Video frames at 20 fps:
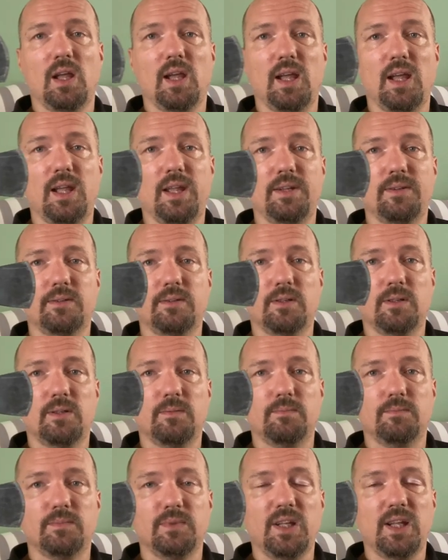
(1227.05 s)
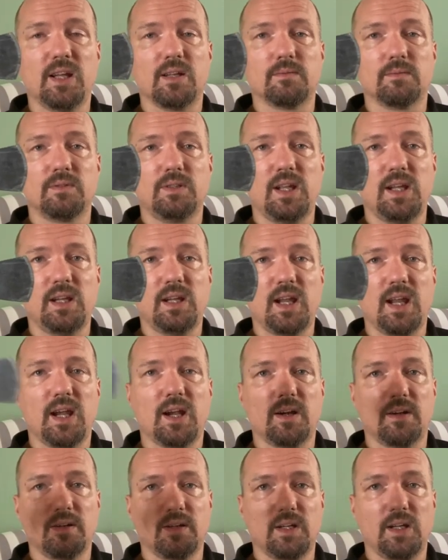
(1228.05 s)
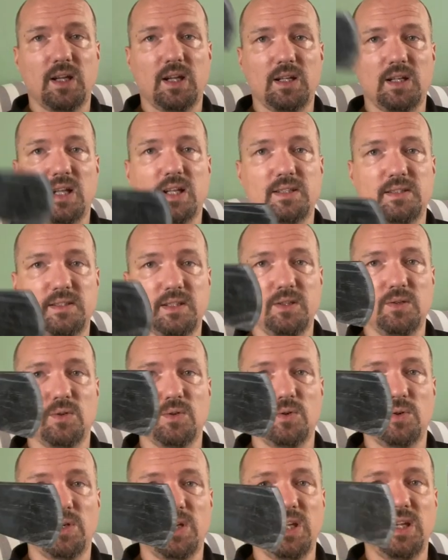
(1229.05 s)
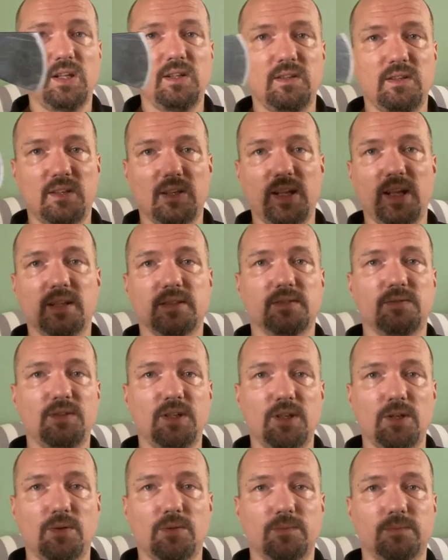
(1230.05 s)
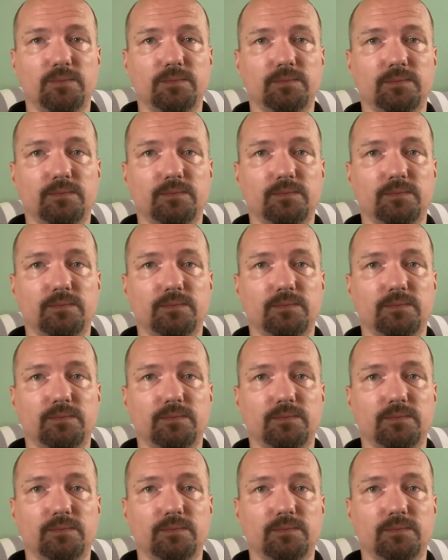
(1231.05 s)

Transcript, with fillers: And um, yeah, take care and I see you in the next video.